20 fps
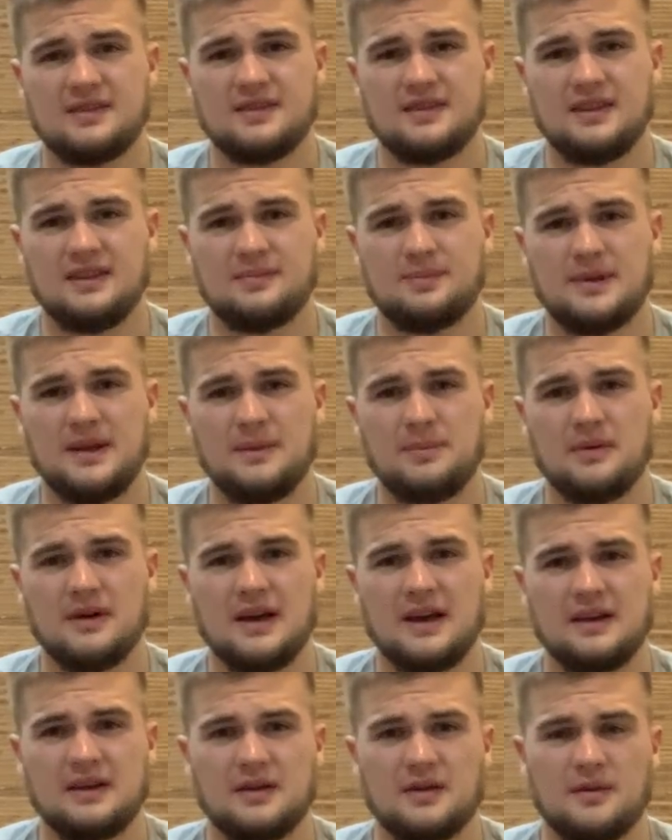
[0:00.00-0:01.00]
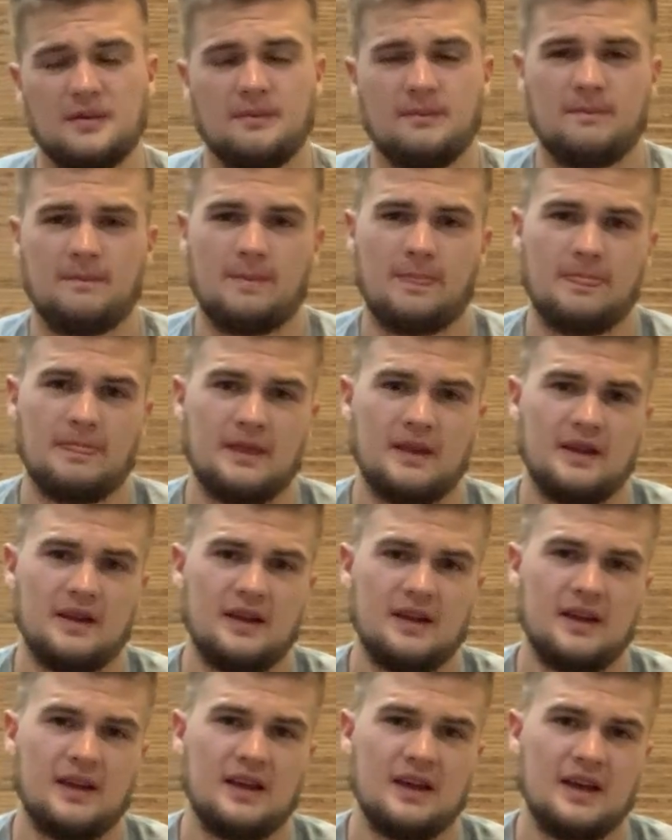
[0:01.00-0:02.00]
these people out here,
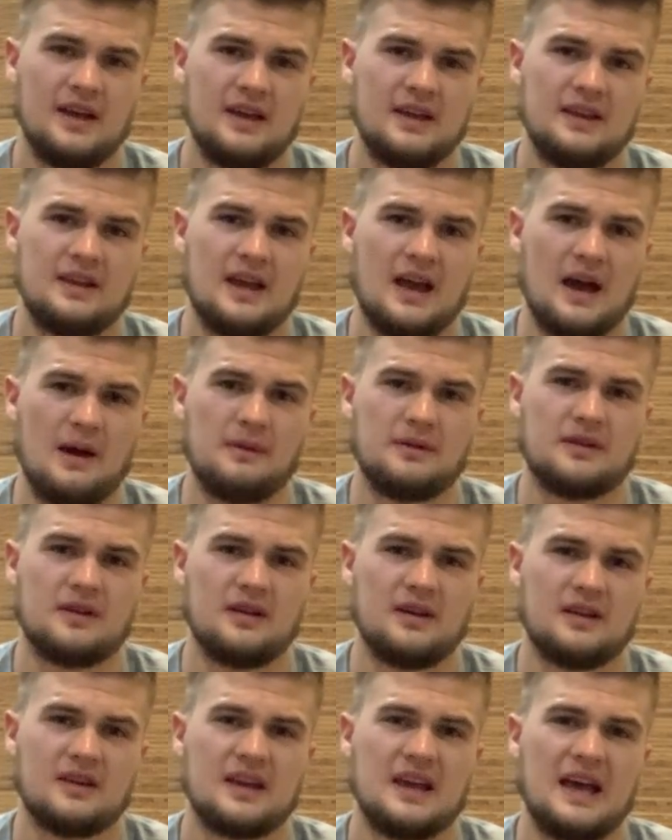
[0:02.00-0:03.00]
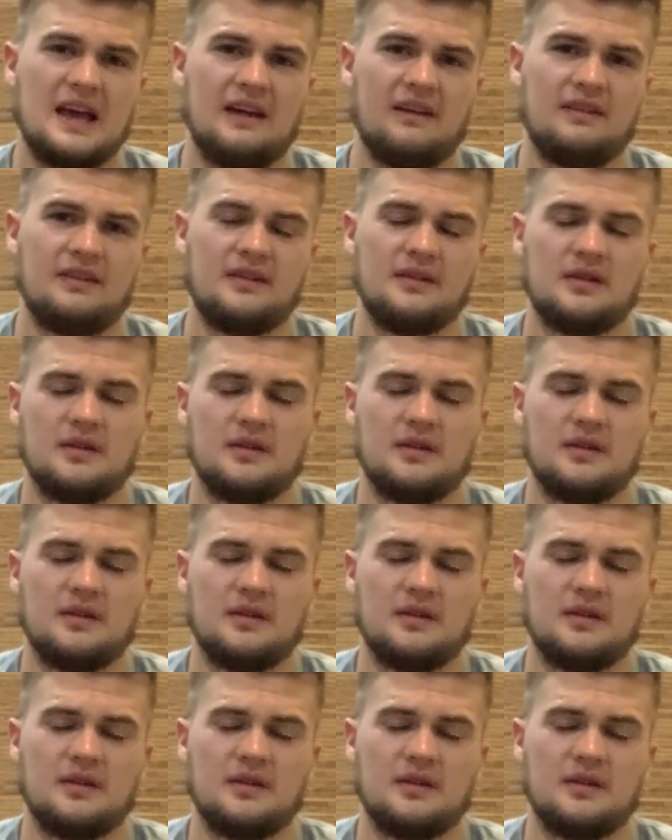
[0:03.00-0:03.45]
I would kind of